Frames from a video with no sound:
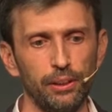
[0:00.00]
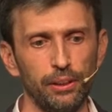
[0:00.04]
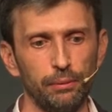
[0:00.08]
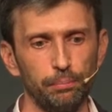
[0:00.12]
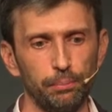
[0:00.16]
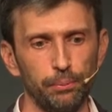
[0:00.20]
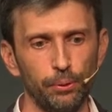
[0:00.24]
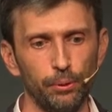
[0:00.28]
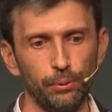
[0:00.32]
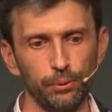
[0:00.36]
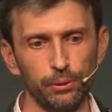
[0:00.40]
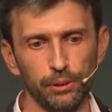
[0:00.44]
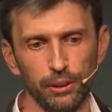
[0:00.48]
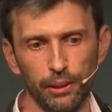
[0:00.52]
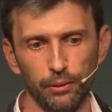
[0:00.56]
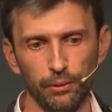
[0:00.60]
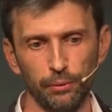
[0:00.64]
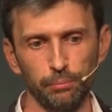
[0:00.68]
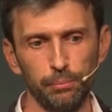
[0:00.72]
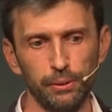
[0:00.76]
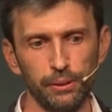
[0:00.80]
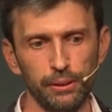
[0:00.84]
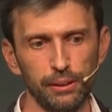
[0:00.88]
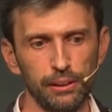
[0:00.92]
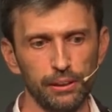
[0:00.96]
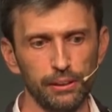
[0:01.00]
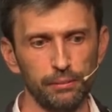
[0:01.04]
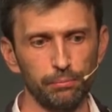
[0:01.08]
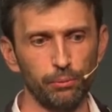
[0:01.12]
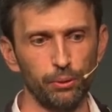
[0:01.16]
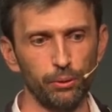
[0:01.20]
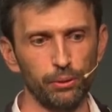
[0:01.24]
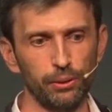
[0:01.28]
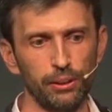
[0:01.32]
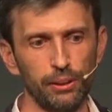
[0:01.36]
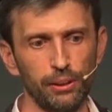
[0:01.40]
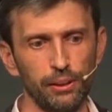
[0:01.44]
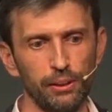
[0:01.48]
approach, our business
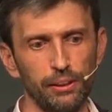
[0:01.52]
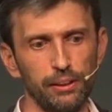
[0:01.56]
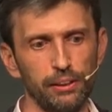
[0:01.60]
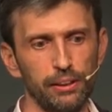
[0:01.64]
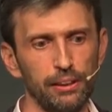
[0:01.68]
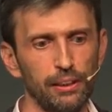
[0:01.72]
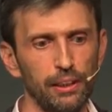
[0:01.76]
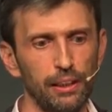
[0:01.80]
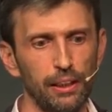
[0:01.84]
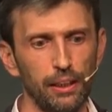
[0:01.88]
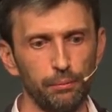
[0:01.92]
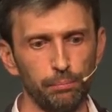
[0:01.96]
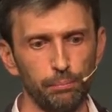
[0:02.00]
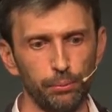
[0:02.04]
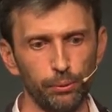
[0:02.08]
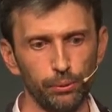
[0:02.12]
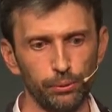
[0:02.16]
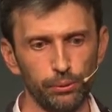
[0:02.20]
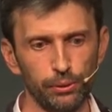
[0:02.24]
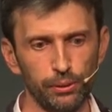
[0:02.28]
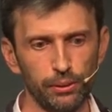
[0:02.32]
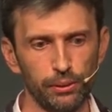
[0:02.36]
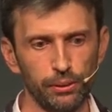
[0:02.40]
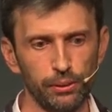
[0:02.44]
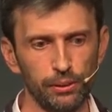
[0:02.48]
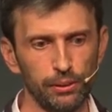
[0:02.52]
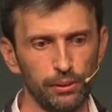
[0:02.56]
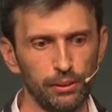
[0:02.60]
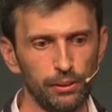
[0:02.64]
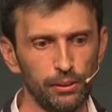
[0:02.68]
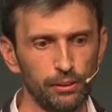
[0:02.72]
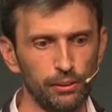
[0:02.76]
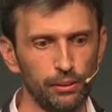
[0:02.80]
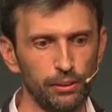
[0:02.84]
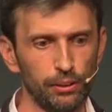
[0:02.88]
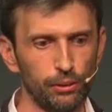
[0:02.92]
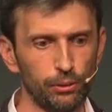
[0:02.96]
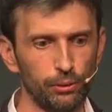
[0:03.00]
model, the La Poste,
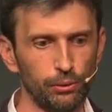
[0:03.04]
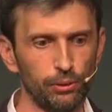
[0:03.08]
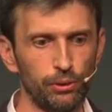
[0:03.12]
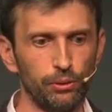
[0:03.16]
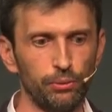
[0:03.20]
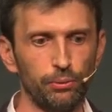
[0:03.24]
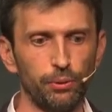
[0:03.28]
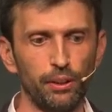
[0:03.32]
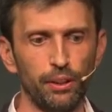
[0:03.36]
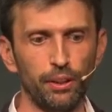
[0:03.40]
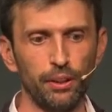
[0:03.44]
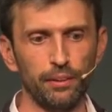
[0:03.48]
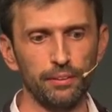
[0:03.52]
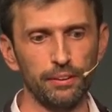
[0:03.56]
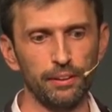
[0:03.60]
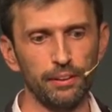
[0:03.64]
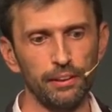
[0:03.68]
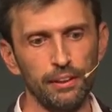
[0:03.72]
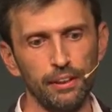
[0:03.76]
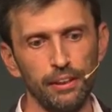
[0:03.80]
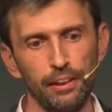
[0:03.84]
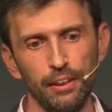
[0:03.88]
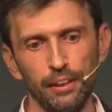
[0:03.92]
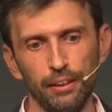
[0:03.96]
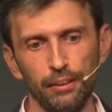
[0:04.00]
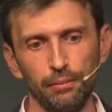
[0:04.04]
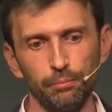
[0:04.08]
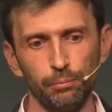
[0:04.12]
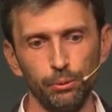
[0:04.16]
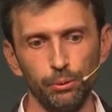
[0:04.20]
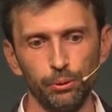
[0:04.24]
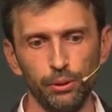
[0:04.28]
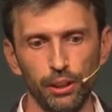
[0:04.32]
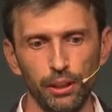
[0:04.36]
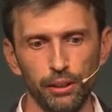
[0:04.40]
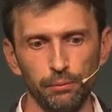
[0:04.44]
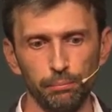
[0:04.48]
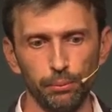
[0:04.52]
the Côte d'Ivoire,
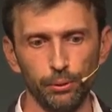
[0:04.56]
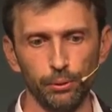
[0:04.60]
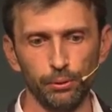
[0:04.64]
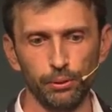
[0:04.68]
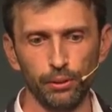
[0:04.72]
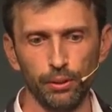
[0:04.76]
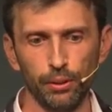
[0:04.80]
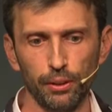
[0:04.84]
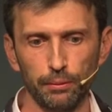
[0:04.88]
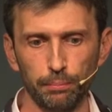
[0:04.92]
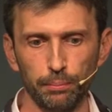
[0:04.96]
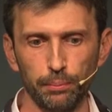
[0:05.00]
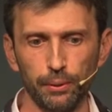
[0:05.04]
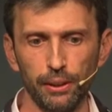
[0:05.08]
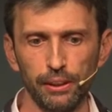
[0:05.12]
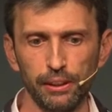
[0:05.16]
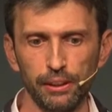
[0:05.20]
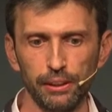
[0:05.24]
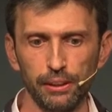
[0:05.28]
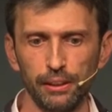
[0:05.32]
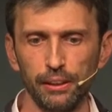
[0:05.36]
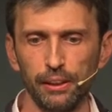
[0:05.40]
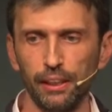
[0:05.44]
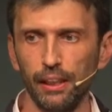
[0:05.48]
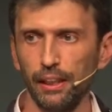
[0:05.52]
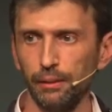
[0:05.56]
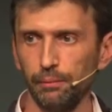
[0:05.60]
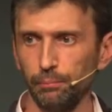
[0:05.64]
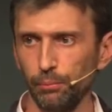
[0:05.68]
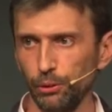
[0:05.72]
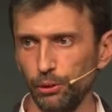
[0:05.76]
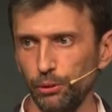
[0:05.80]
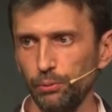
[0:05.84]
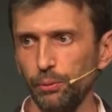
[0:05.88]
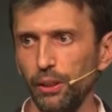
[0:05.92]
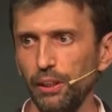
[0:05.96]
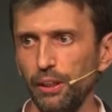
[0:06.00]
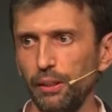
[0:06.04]
Bhutan Post Corporation, and
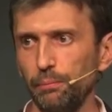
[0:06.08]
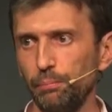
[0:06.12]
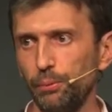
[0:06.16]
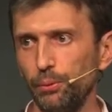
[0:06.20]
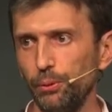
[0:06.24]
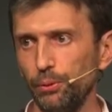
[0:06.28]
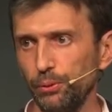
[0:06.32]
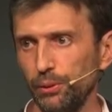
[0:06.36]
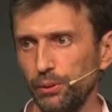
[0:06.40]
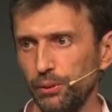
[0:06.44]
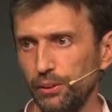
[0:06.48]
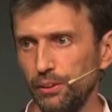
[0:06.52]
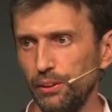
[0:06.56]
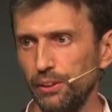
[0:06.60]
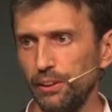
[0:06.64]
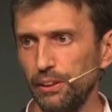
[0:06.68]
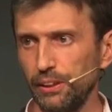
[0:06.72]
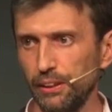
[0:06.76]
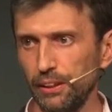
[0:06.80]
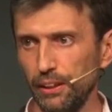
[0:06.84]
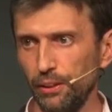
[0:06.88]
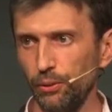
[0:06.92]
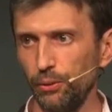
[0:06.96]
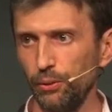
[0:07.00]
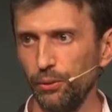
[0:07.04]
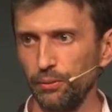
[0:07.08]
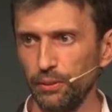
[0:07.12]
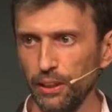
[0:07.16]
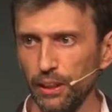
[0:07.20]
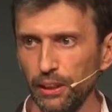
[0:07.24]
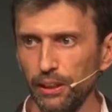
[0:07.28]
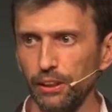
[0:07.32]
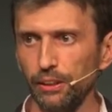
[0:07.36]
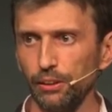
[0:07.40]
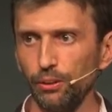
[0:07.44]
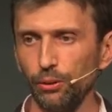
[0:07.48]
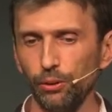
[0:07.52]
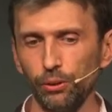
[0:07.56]
Botswana Post. These are
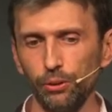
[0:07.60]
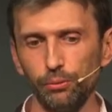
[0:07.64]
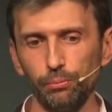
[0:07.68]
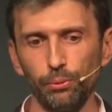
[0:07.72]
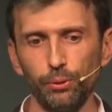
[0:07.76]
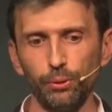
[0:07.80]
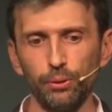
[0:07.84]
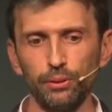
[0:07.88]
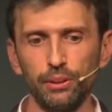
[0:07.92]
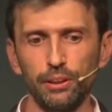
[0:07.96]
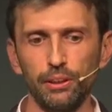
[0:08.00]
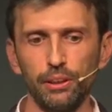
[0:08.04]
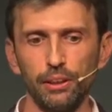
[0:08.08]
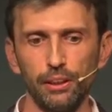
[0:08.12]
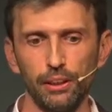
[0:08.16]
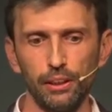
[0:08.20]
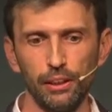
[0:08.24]
already on board